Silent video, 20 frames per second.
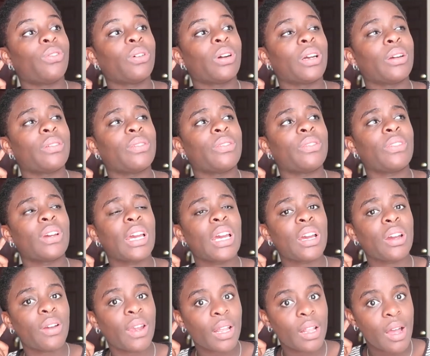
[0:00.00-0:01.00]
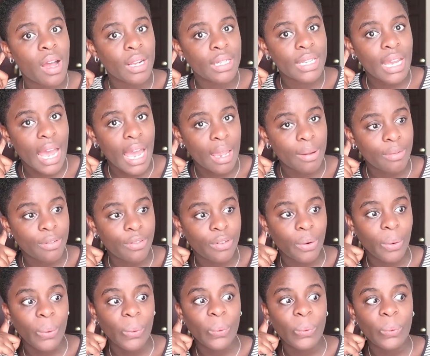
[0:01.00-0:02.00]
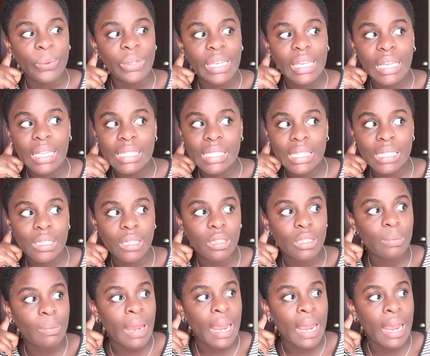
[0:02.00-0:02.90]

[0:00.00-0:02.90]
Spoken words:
for a very long time, for weeks into this